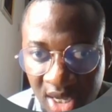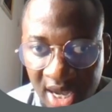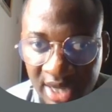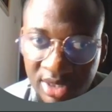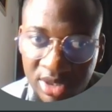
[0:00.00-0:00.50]

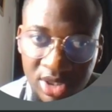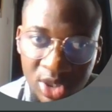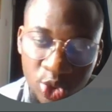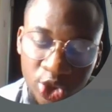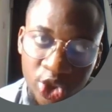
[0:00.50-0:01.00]
and
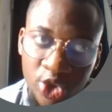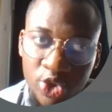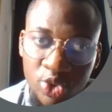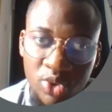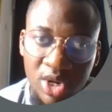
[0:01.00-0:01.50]
they'll show
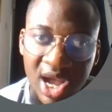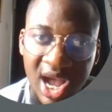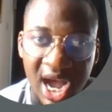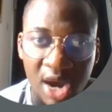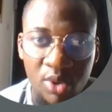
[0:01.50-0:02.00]
you
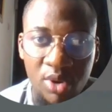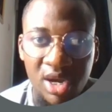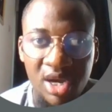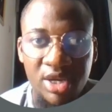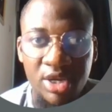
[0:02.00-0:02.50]
how
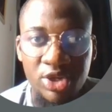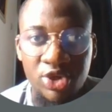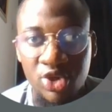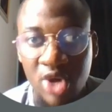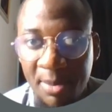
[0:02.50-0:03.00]
you
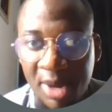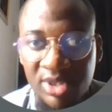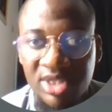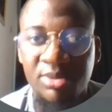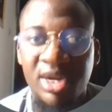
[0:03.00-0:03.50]
should go about
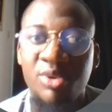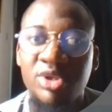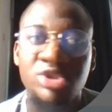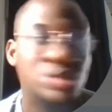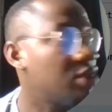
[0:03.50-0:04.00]
it. But I
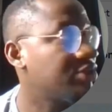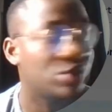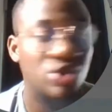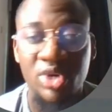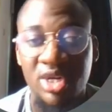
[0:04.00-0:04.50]
want us to
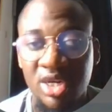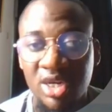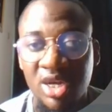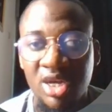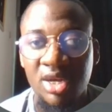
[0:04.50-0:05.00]
do it
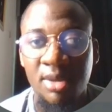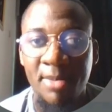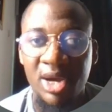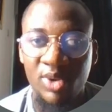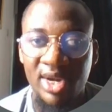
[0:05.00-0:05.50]

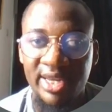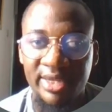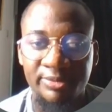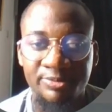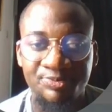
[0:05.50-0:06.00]
manually.
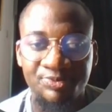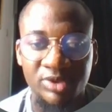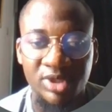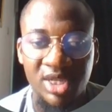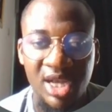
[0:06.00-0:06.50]

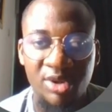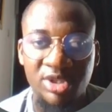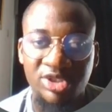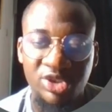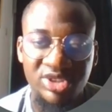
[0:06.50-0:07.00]
I want
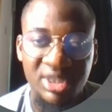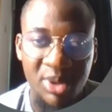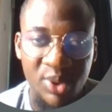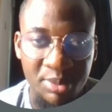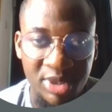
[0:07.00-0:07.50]
us to use the
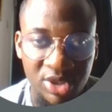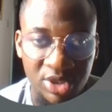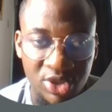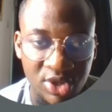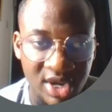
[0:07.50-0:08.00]
manual method.
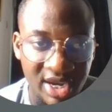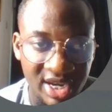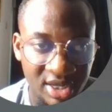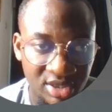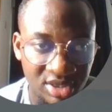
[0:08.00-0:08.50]
So you go ahead
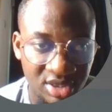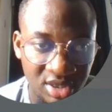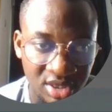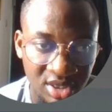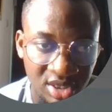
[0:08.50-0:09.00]
and
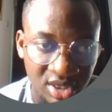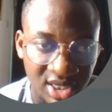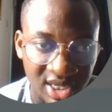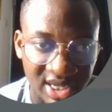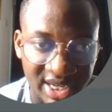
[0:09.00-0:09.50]

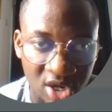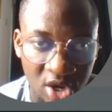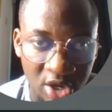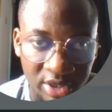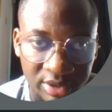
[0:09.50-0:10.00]
click
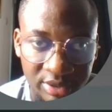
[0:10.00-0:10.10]
on